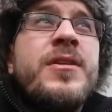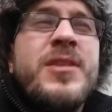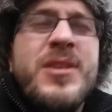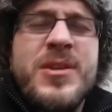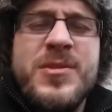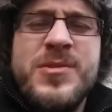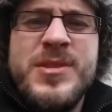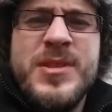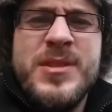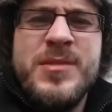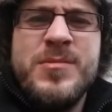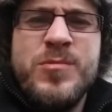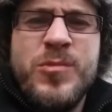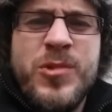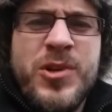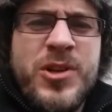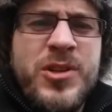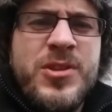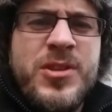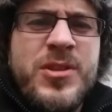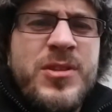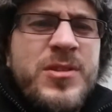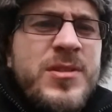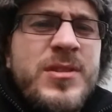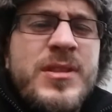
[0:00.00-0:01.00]
using
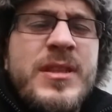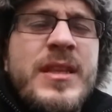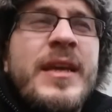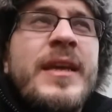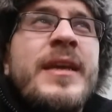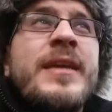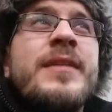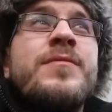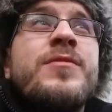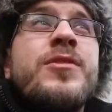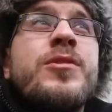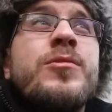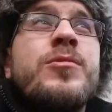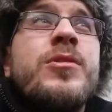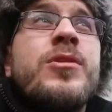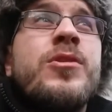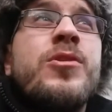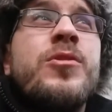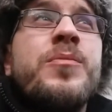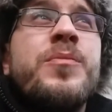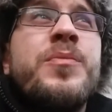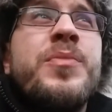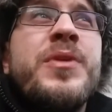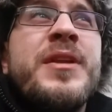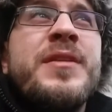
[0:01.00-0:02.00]
one of they give you a
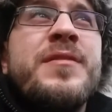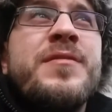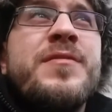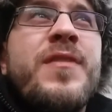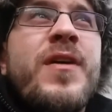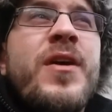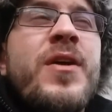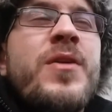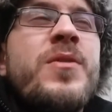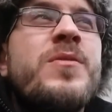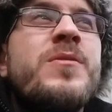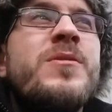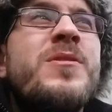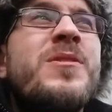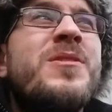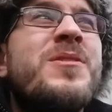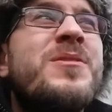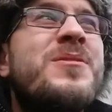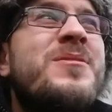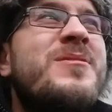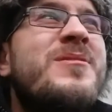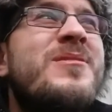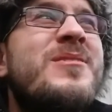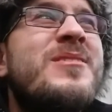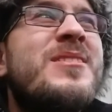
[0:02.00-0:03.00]
company phone.
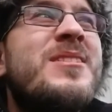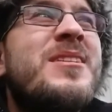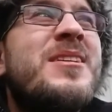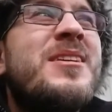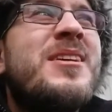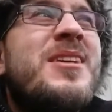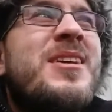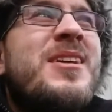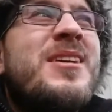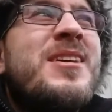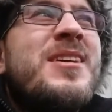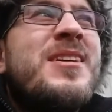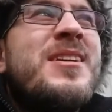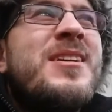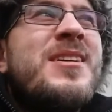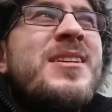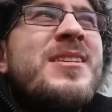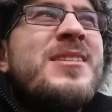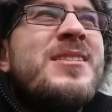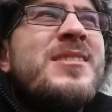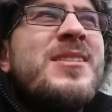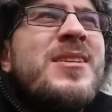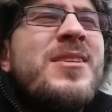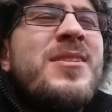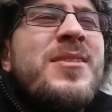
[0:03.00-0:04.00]

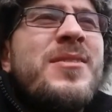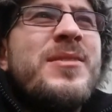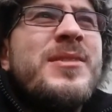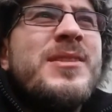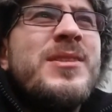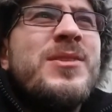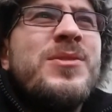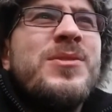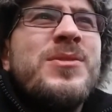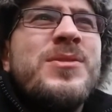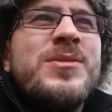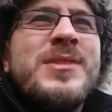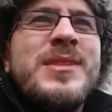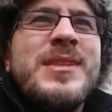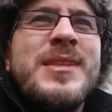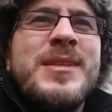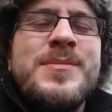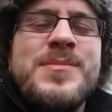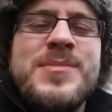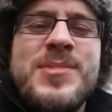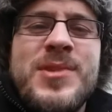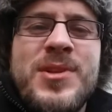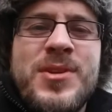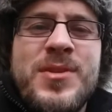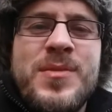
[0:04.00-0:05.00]
So it all
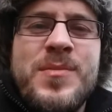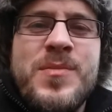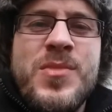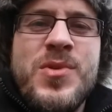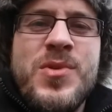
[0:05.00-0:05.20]
seems